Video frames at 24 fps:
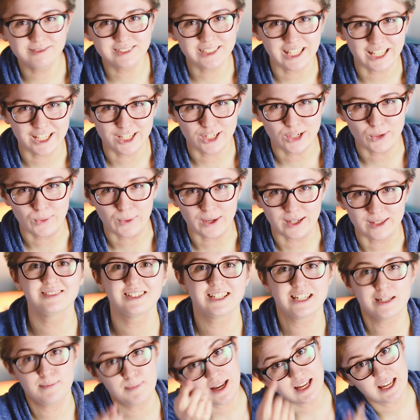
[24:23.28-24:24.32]
can do it.
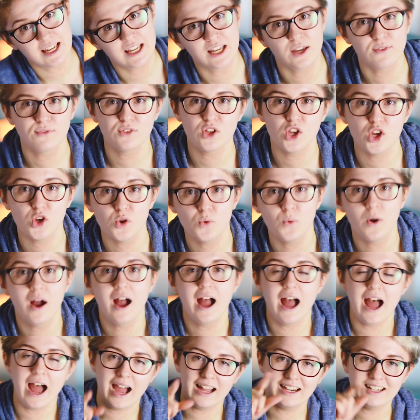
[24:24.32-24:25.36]
Speaking of you,
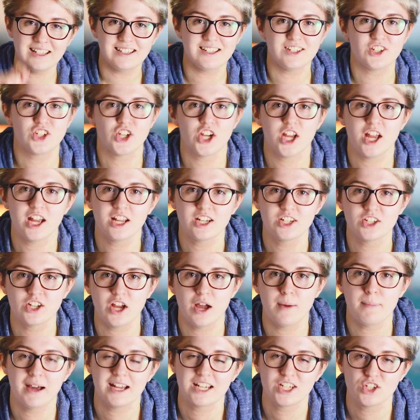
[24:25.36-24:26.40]
I need to change
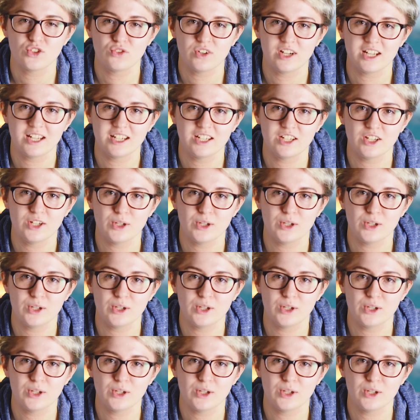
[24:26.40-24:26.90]
a battery in